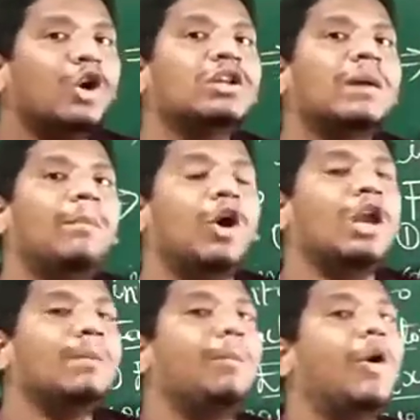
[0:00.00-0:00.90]
the
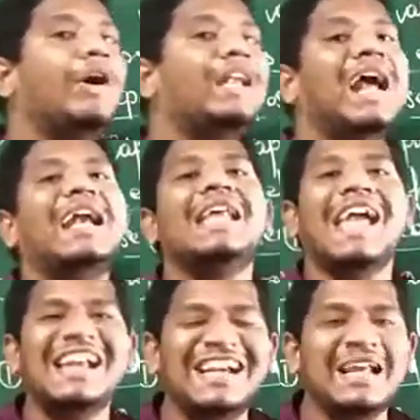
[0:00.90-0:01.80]
boiling point at
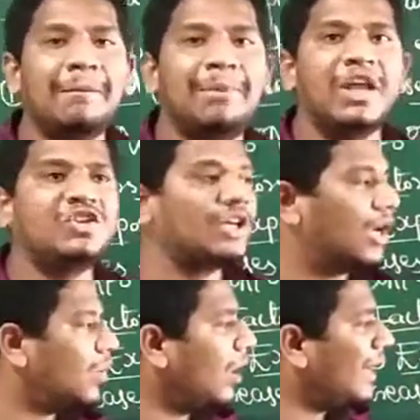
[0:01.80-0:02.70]
any temperature,
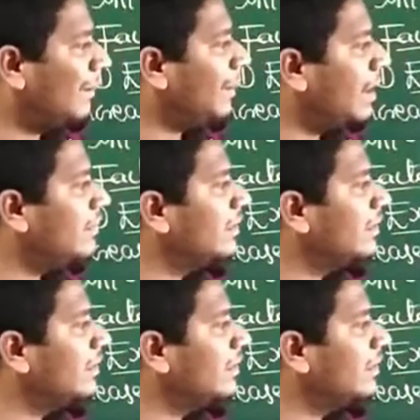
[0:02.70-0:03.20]
what happens?